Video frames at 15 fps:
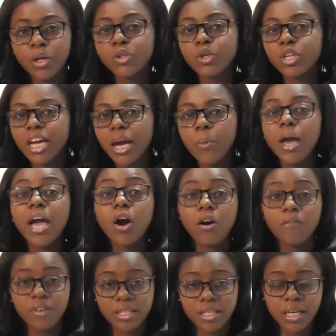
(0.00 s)
Today we're in
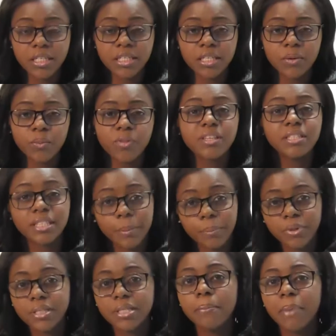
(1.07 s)
conversation with the
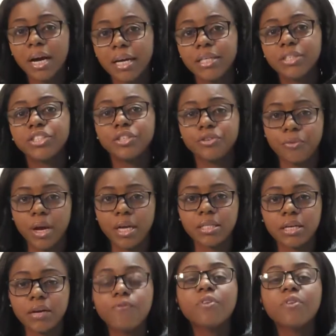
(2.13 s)
Deputy Managing
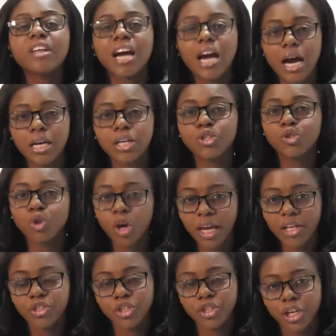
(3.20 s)
Director for the Ghana Stock
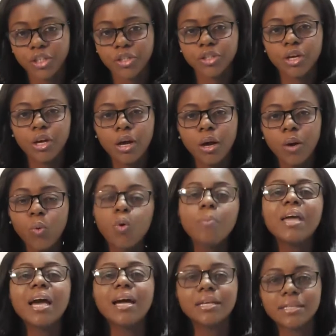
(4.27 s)
Exchange. We'll
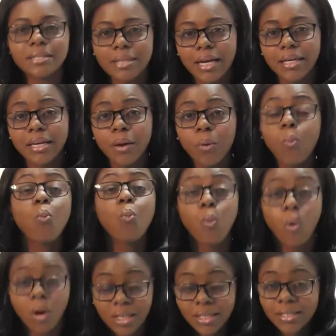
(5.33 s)
be understanding
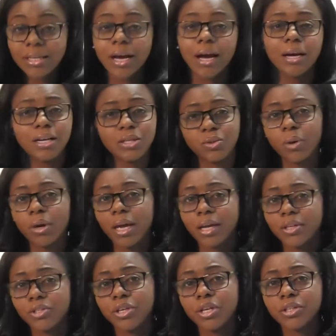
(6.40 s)
what is the Ghana Stock
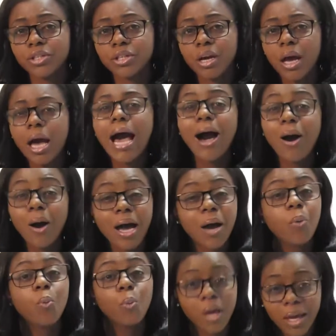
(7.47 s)
Exchange, how
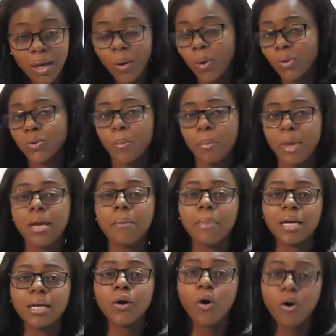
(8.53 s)
can we also make
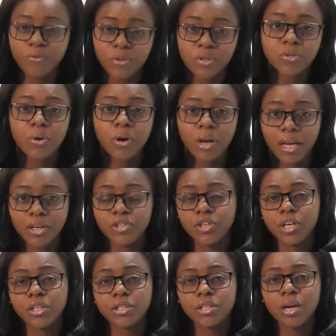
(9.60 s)
money off the stock
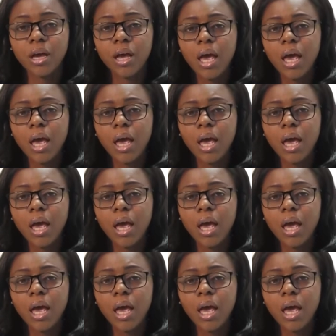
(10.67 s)
exchange,